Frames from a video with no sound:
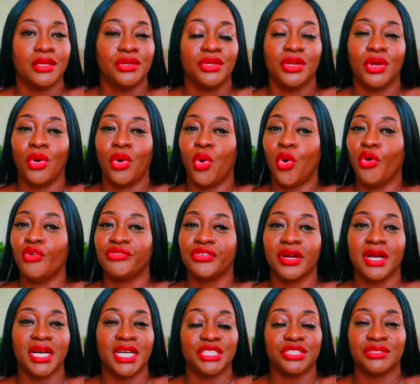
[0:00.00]
you know
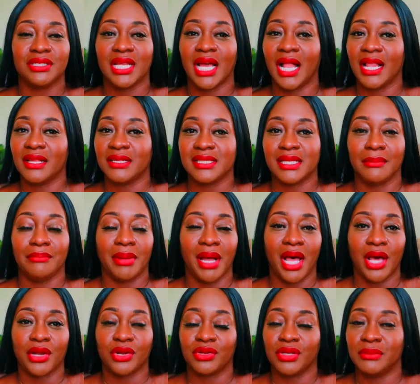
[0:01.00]
over a hundred dollars a
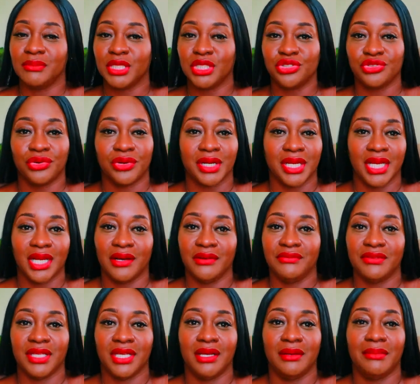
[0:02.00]
bottle the majority
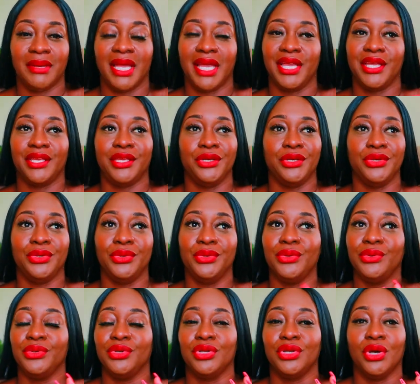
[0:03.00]
of them and
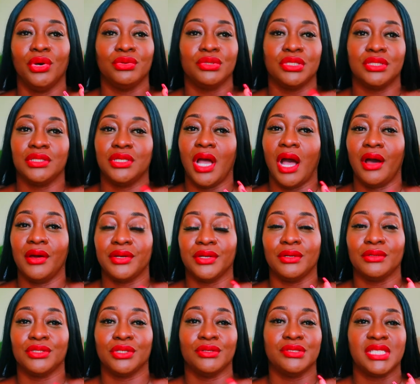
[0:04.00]
you you know y'all
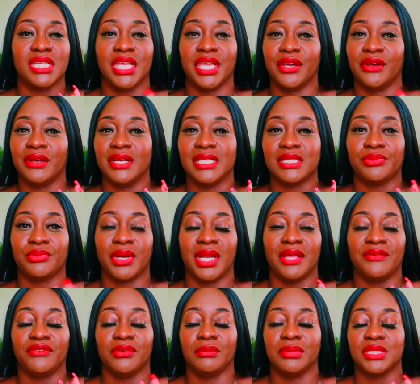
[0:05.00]
know dossier is
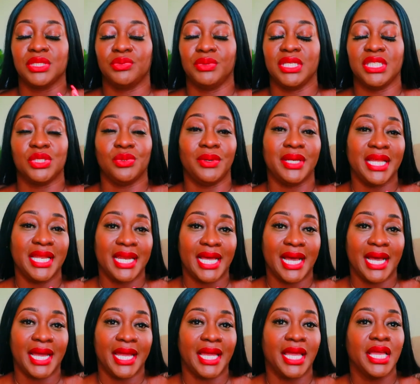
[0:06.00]
running from between
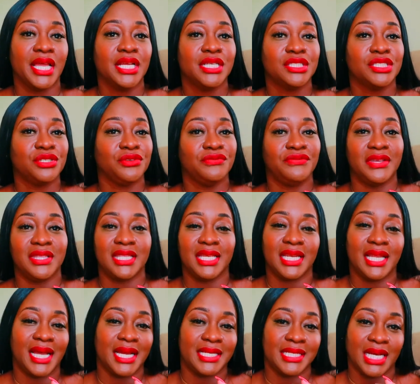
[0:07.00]
29 to
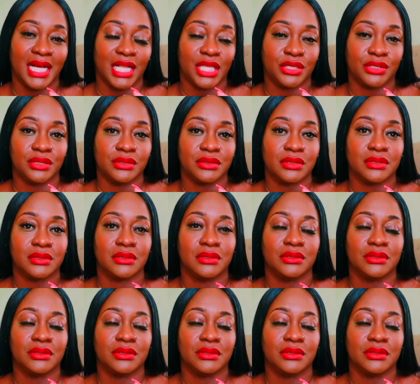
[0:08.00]
59 dollars